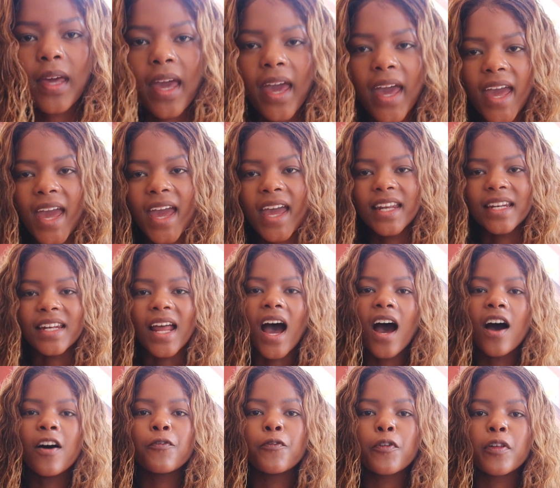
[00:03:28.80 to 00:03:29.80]
Okay,
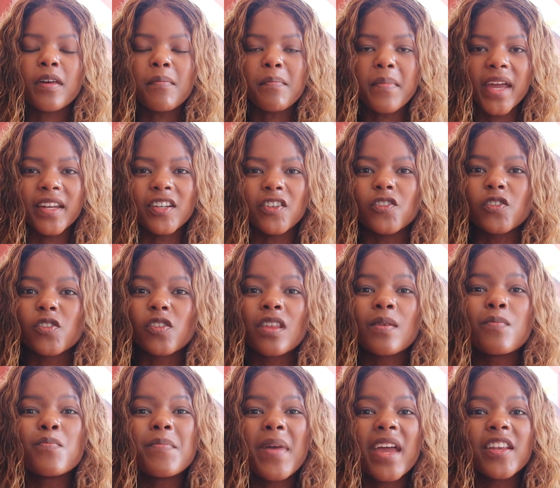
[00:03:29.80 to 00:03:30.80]
now for the menu. So
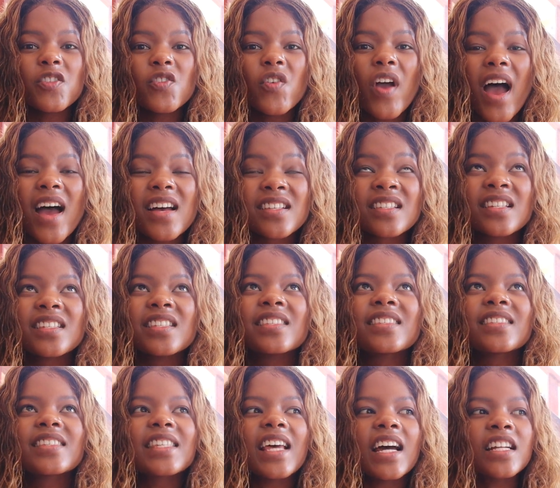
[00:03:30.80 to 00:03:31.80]
the menu has
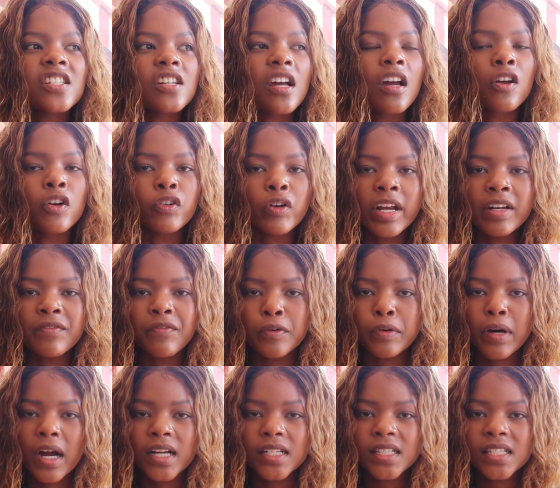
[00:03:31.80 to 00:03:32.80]
such a great
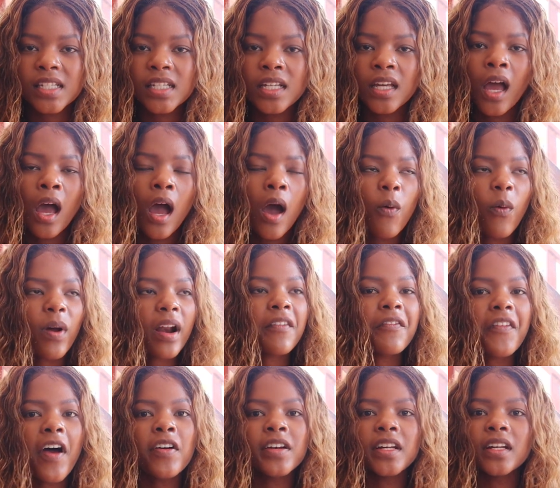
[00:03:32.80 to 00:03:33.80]
variety. What I
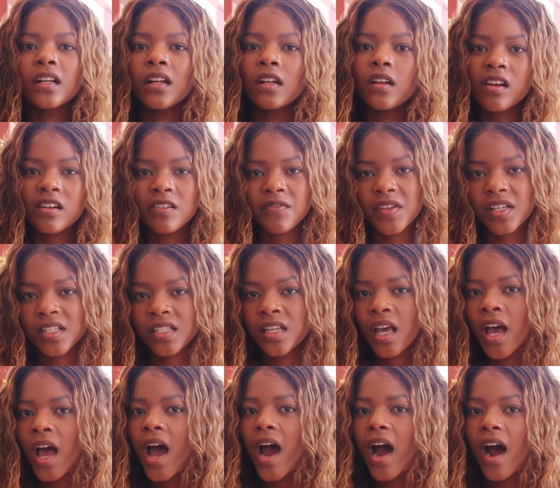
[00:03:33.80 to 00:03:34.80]
found at a lot of these
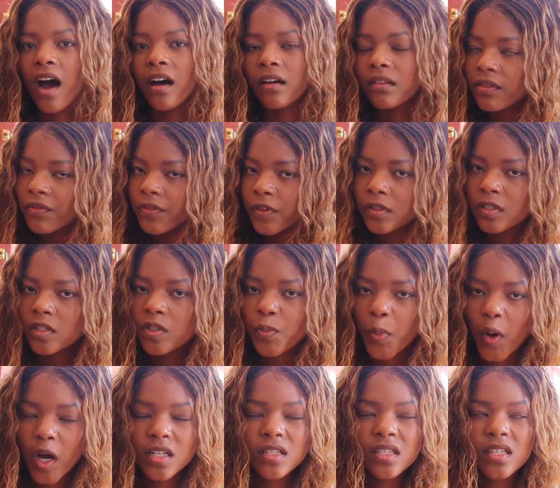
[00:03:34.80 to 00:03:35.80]
healthful
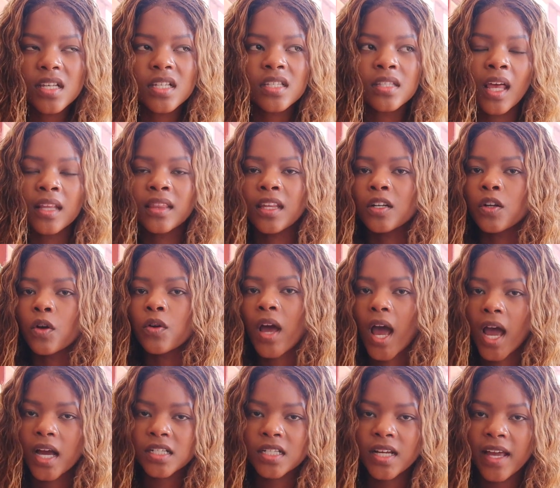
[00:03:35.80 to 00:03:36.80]
spots is that they
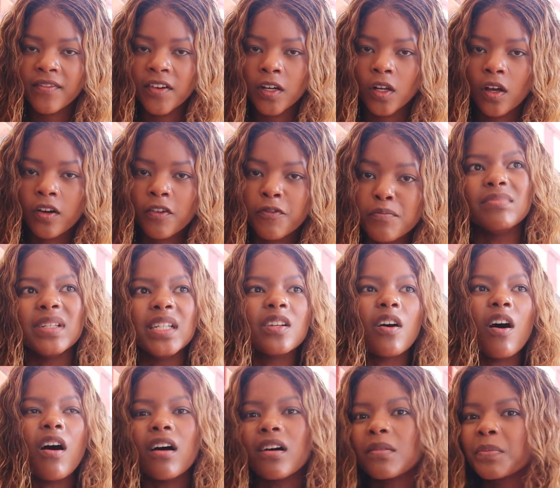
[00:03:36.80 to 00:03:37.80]
don't actually have a lot of meat
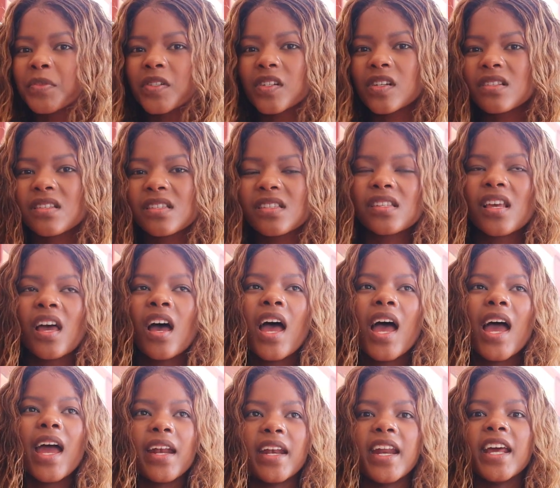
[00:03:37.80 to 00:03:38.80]
options,
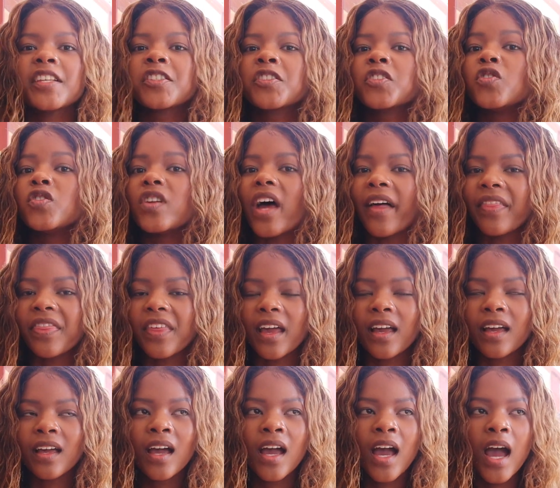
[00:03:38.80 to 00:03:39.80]
next to
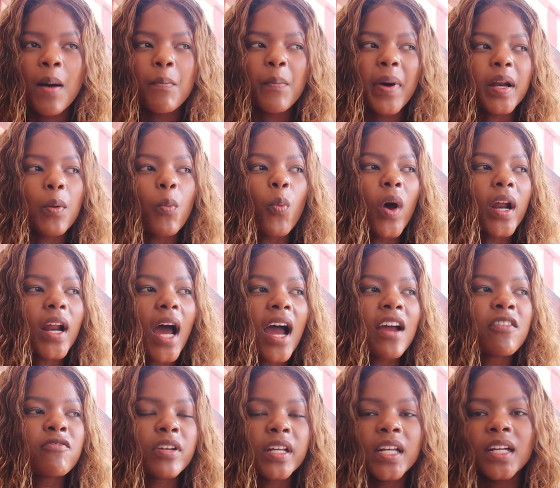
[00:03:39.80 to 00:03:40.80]
nothing. But what
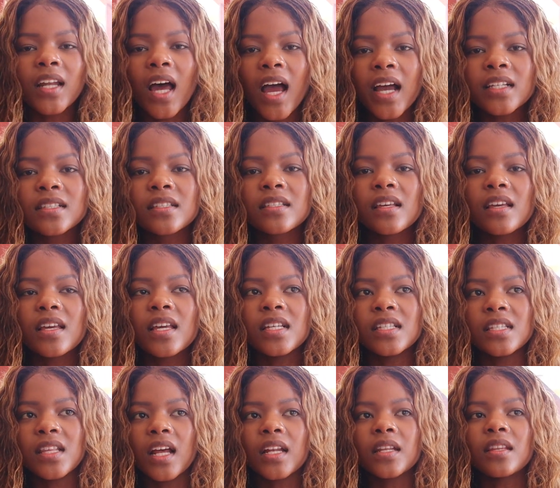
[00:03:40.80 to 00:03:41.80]
I really liked
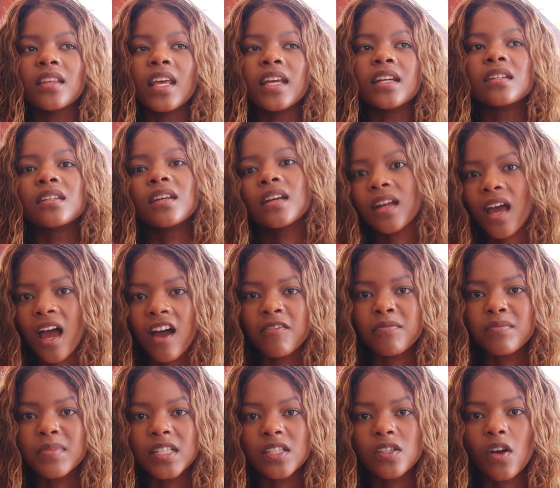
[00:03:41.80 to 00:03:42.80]
is that they did
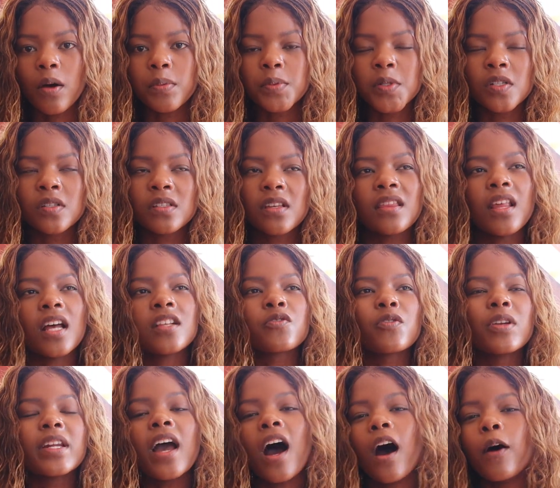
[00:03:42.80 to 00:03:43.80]
have meat options, and that's
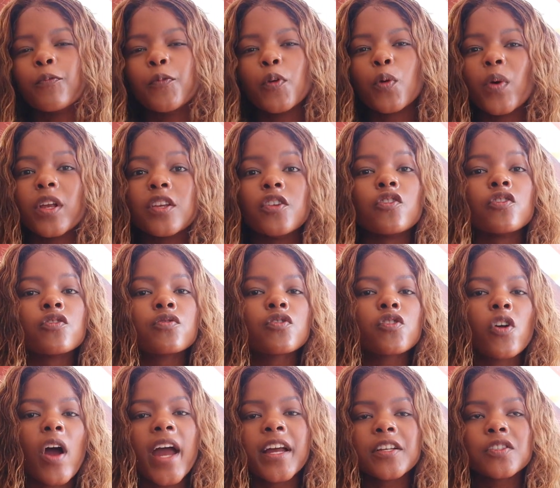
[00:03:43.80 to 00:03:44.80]
really helpful when you're
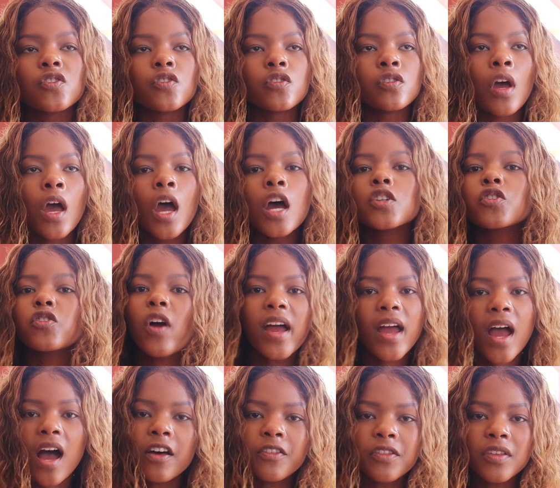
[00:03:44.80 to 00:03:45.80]
trying to try
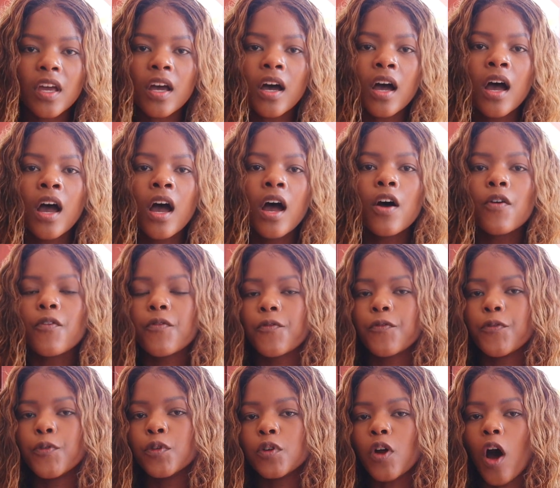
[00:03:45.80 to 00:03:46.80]
healthier
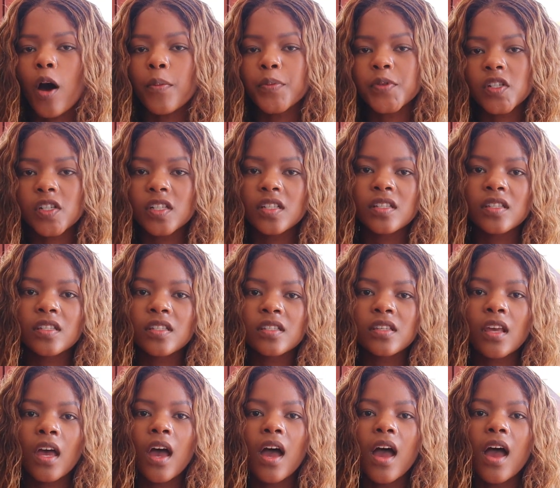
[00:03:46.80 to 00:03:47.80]
food
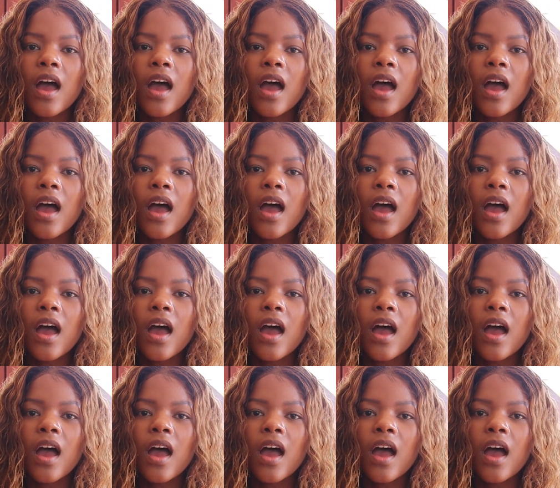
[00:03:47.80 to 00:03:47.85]
options,